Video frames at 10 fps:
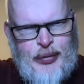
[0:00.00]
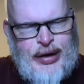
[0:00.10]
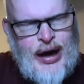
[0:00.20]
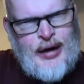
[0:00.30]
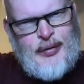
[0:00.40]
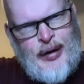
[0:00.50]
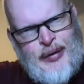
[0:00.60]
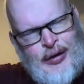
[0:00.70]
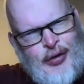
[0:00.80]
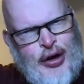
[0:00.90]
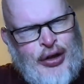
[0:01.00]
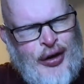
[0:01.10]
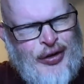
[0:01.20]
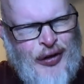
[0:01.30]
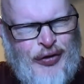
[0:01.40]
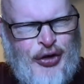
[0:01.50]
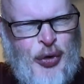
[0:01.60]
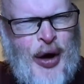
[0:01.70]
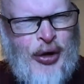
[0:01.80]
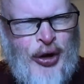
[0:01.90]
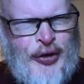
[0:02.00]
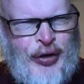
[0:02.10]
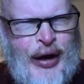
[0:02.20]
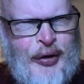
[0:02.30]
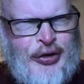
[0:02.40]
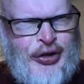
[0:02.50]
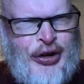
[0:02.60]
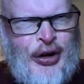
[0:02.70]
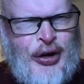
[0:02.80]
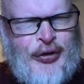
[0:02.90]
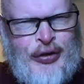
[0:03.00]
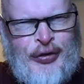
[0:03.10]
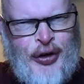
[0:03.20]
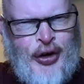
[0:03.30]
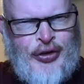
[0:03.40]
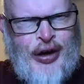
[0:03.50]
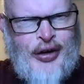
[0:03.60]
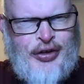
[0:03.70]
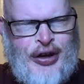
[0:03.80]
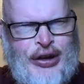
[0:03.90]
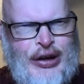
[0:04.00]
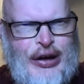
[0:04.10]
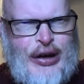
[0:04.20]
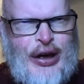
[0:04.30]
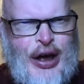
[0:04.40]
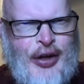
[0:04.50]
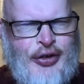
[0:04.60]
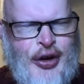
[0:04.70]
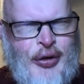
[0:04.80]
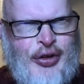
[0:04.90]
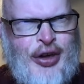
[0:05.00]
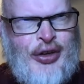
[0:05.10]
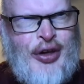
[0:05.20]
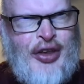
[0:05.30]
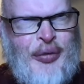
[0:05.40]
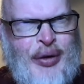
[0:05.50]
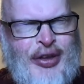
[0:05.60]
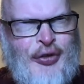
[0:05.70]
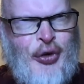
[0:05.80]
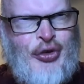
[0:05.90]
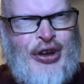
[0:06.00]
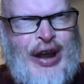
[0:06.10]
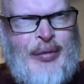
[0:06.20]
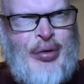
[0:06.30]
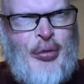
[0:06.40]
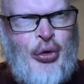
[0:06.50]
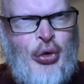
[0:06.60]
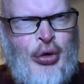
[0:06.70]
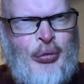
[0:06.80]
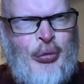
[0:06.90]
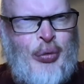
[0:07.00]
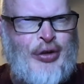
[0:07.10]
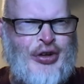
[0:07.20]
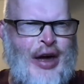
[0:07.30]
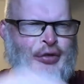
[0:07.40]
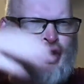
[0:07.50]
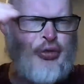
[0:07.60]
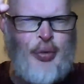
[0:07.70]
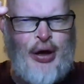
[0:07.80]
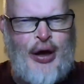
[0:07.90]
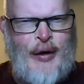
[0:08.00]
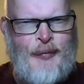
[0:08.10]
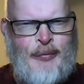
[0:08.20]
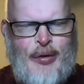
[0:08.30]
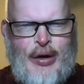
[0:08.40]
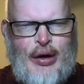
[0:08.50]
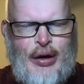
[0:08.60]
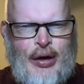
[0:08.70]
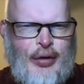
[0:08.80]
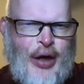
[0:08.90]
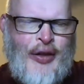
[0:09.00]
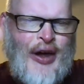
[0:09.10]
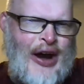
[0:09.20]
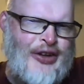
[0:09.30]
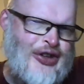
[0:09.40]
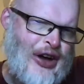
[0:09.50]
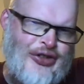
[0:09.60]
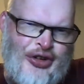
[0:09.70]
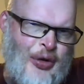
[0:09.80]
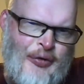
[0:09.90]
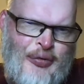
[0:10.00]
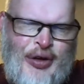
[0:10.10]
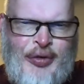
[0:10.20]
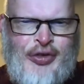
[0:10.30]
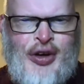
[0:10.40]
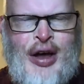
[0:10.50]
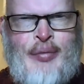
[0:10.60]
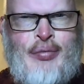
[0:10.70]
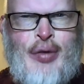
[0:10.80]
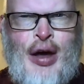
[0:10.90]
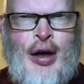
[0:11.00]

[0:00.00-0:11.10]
yeah, I mean, I've used quite a lot of languages in a lot of different contexts, and so it's a bit difficult to name them all and which levels, but and it changes right from time to time.